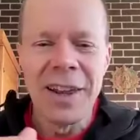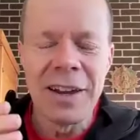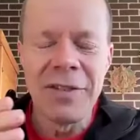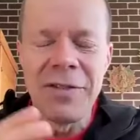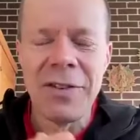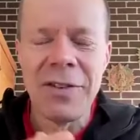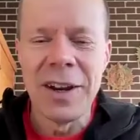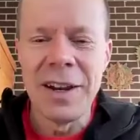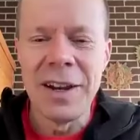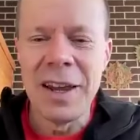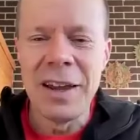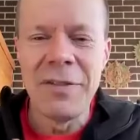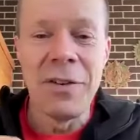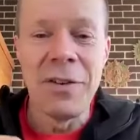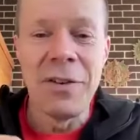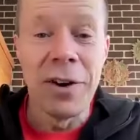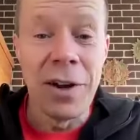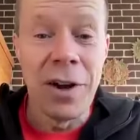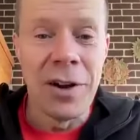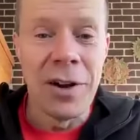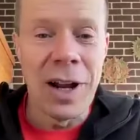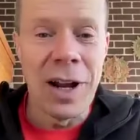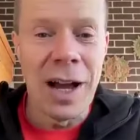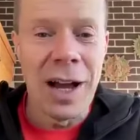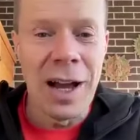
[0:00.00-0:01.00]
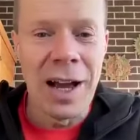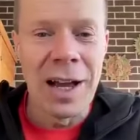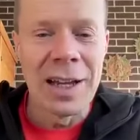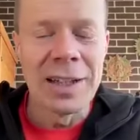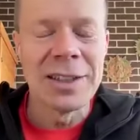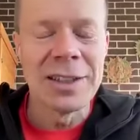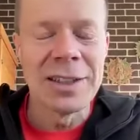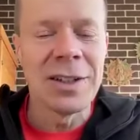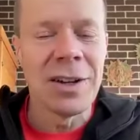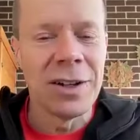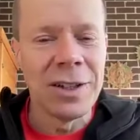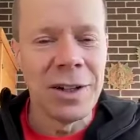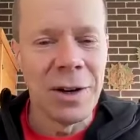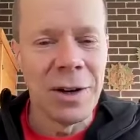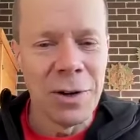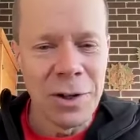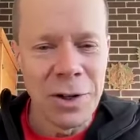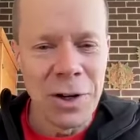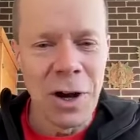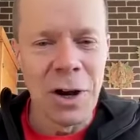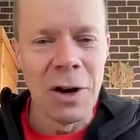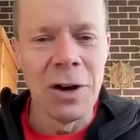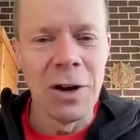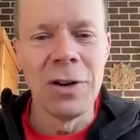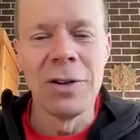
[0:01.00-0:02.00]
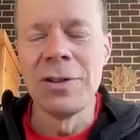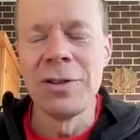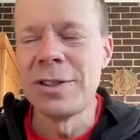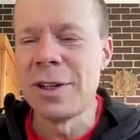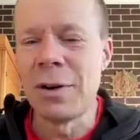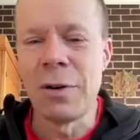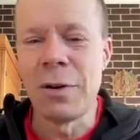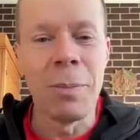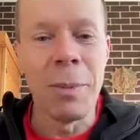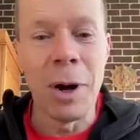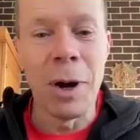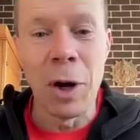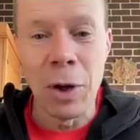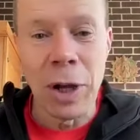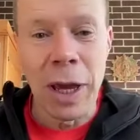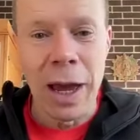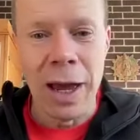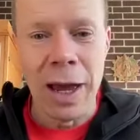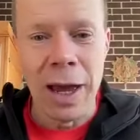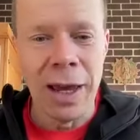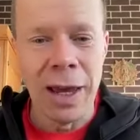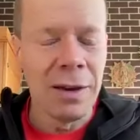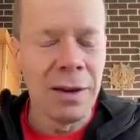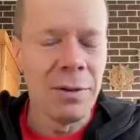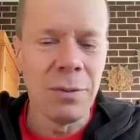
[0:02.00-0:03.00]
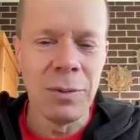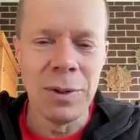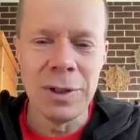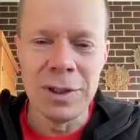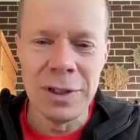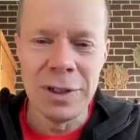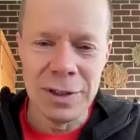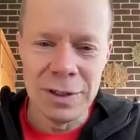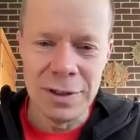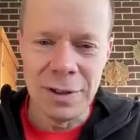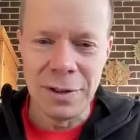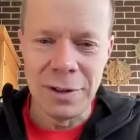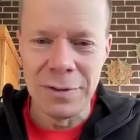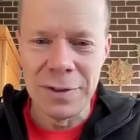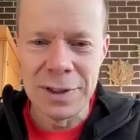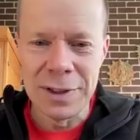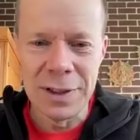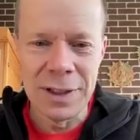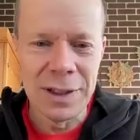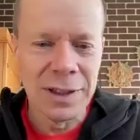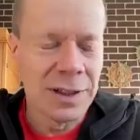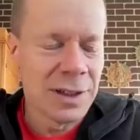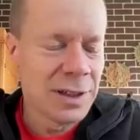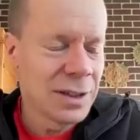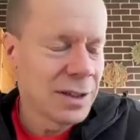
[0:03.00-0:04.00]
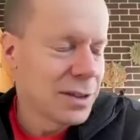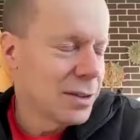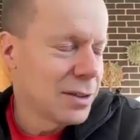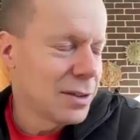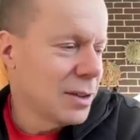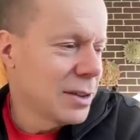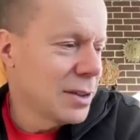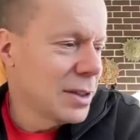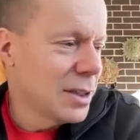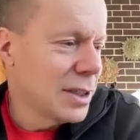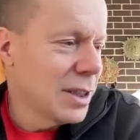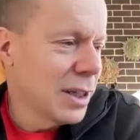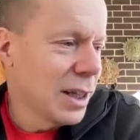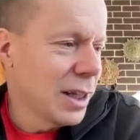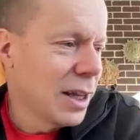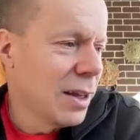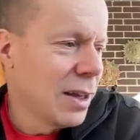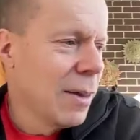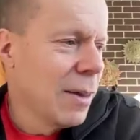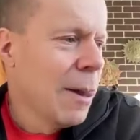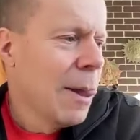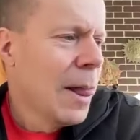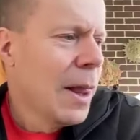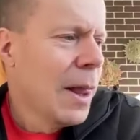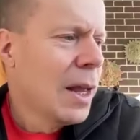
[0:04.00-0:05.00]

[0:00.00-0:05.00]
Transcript: Like if I don't ask, I don't know, so I'm okay, which is obviously just silly.